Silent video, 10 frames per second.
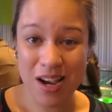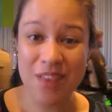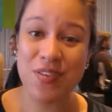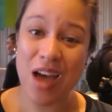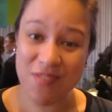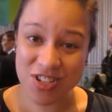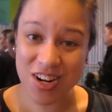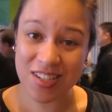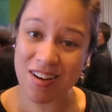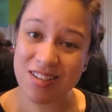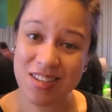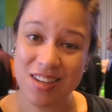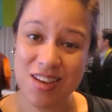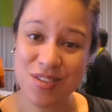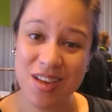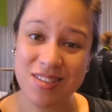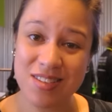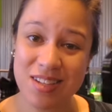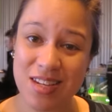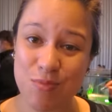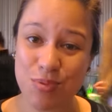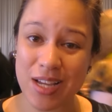If you haven't checked out our C E S two thousand sixteen